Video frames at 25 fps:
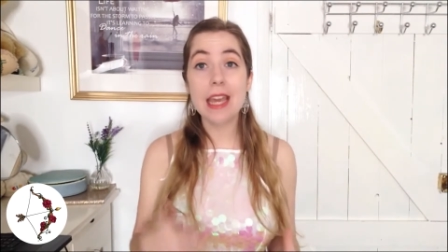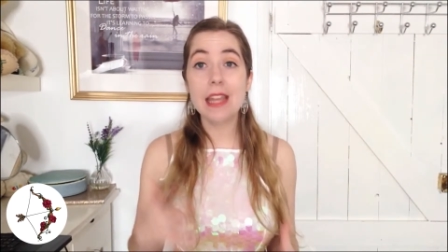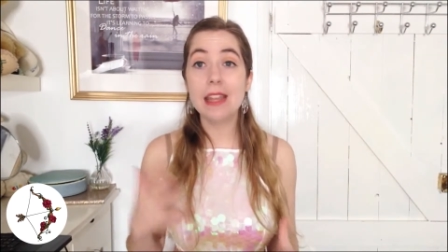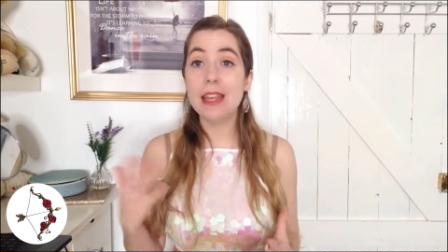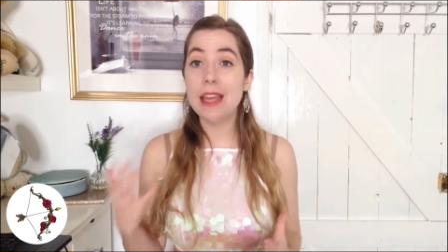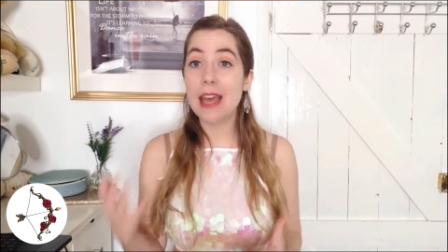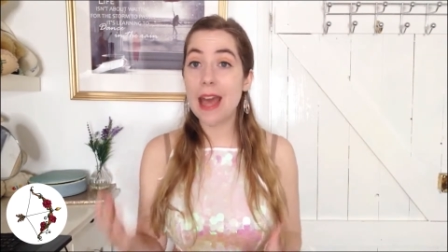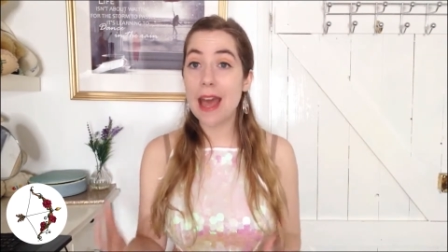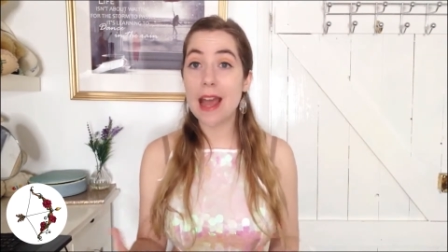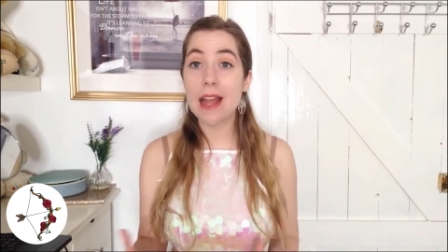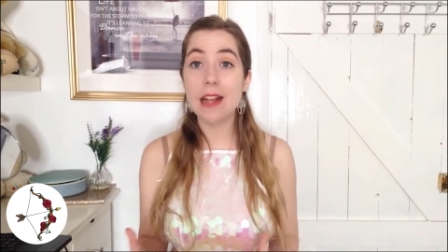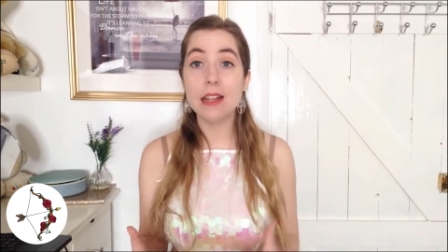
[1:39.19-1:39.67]
and
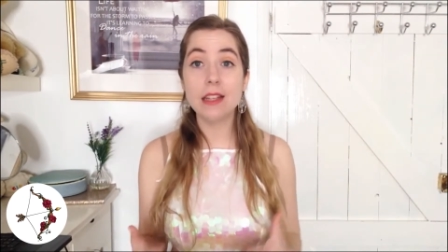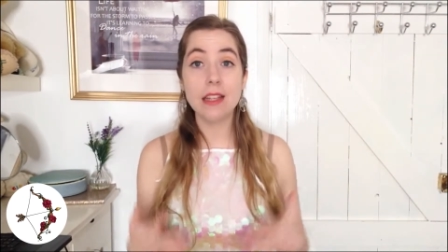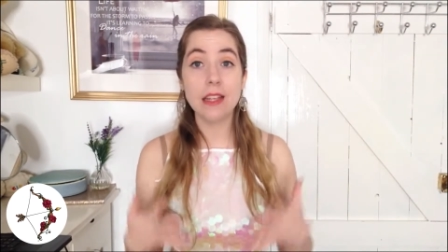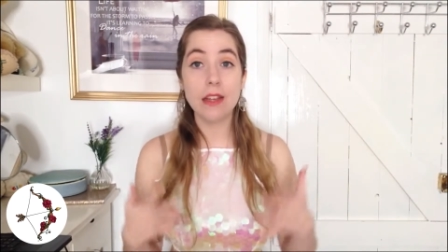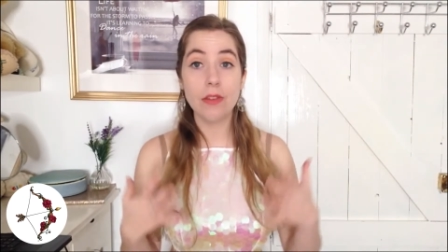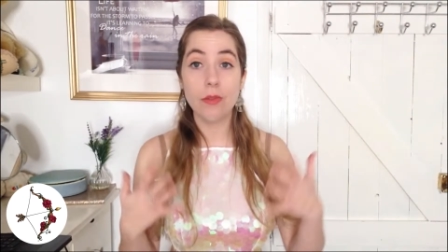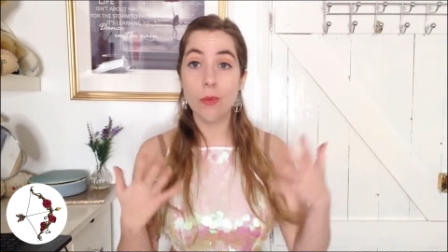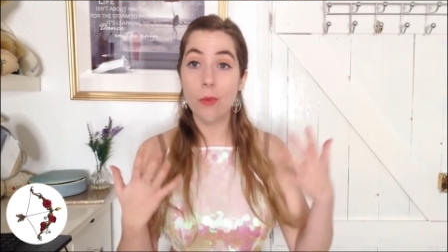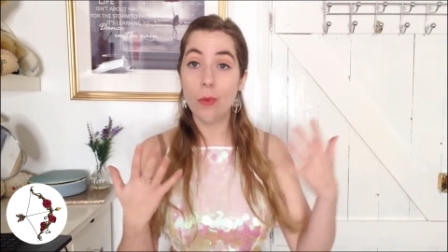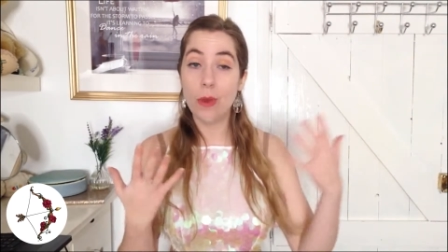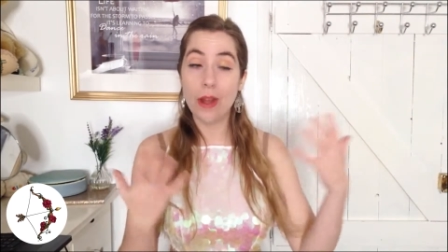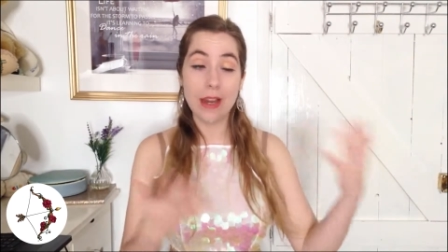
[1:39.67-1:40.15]
the end
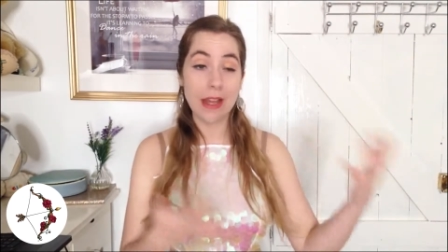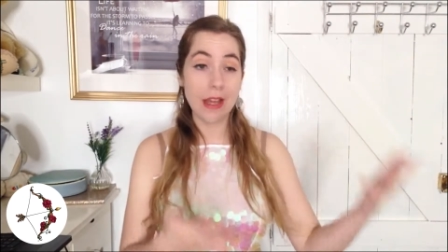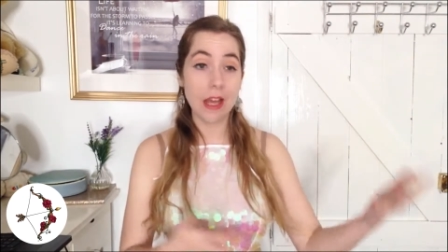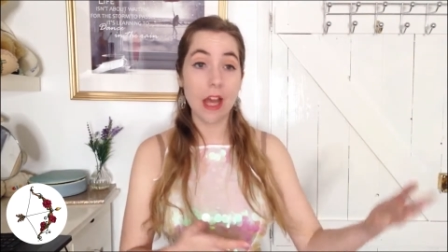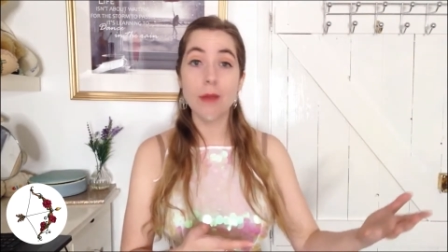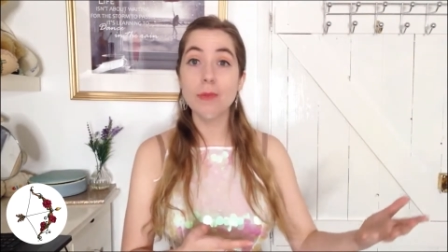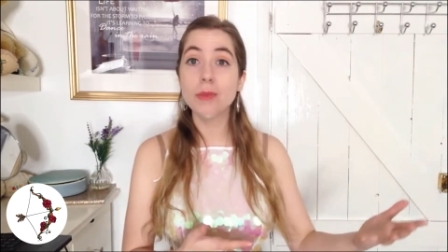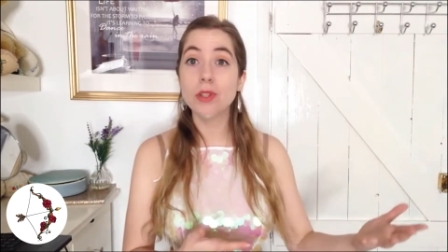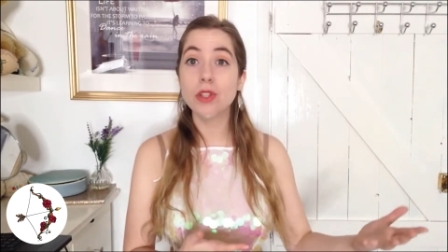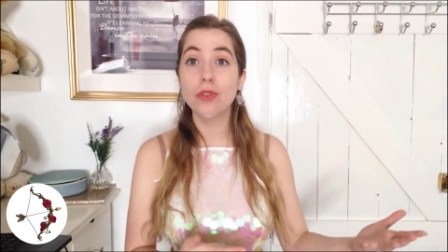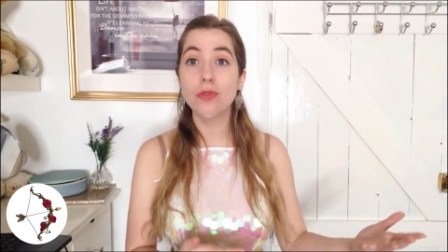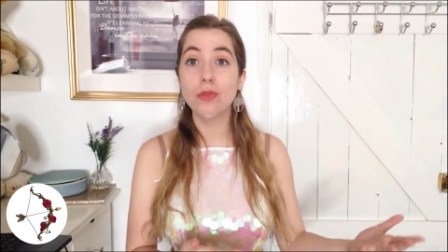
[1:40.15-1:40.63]
when it
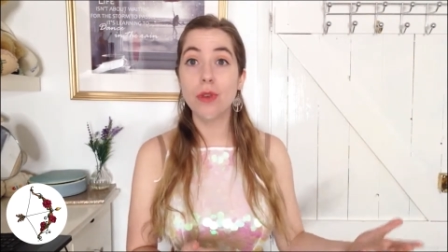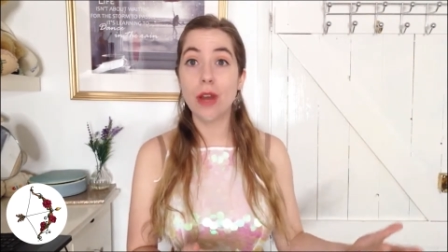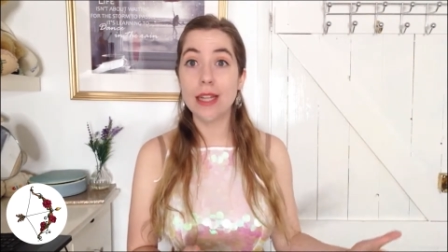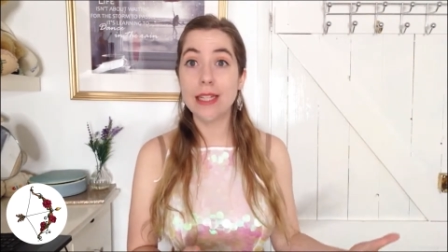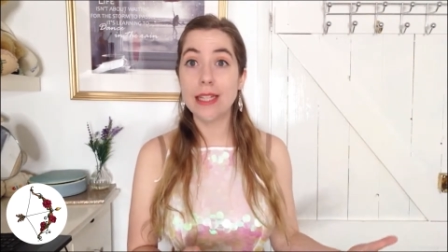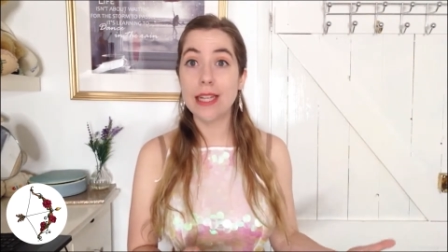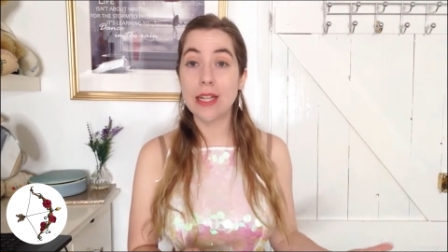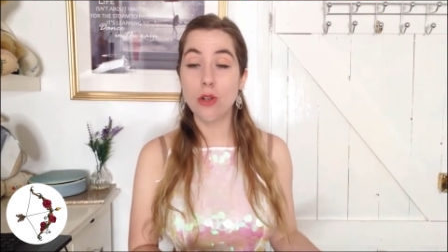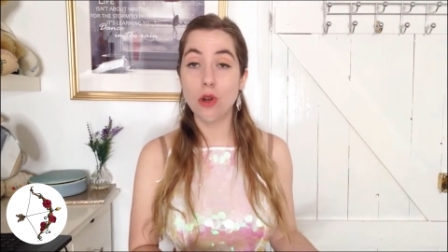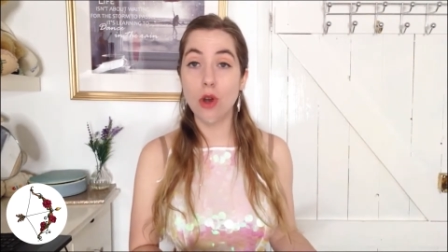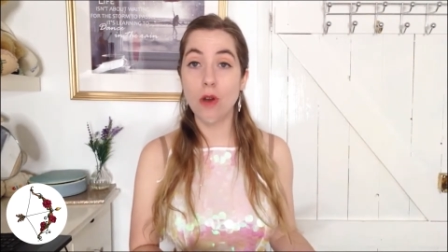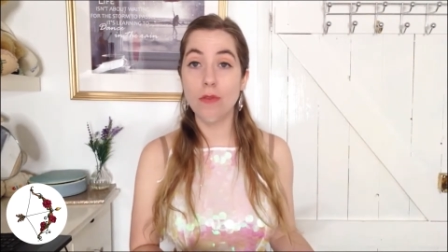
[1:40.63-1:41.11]
comes to
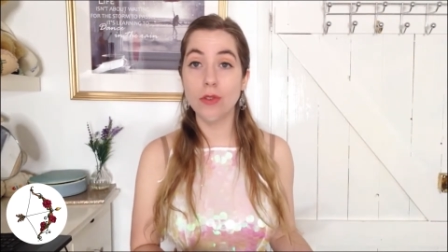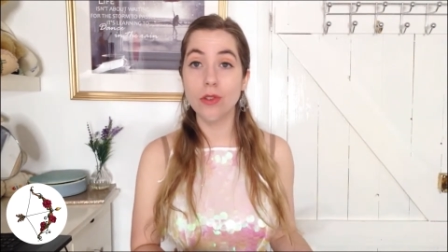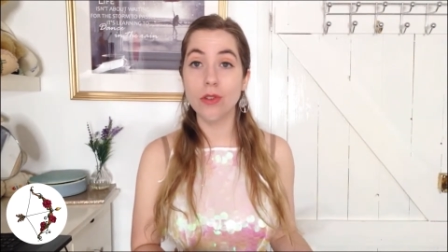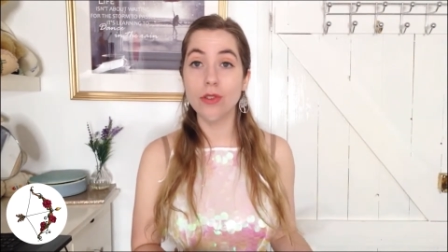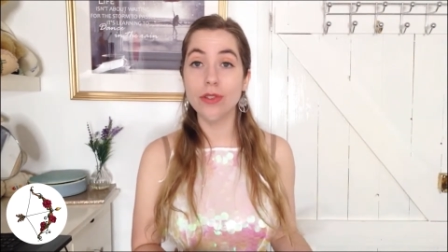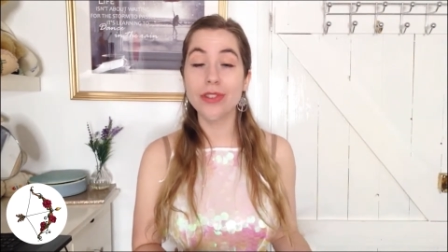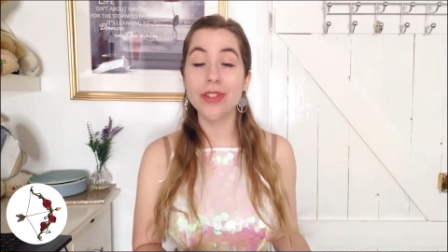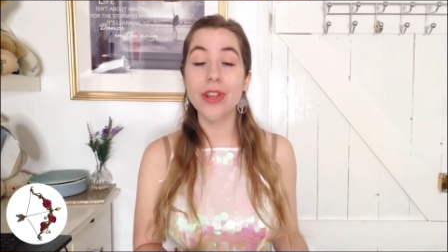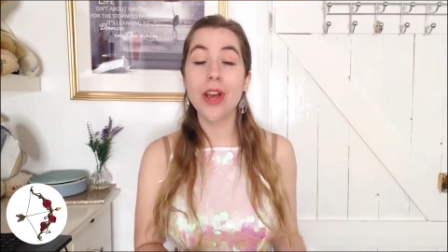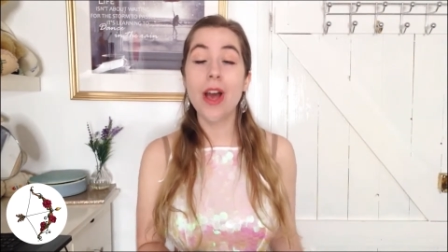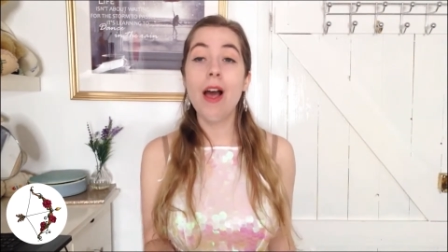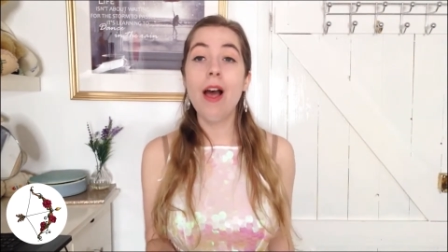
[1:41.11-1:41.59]
writing
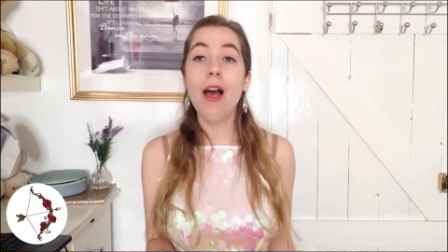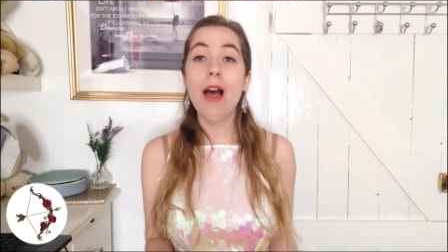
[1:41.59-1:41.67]
novels,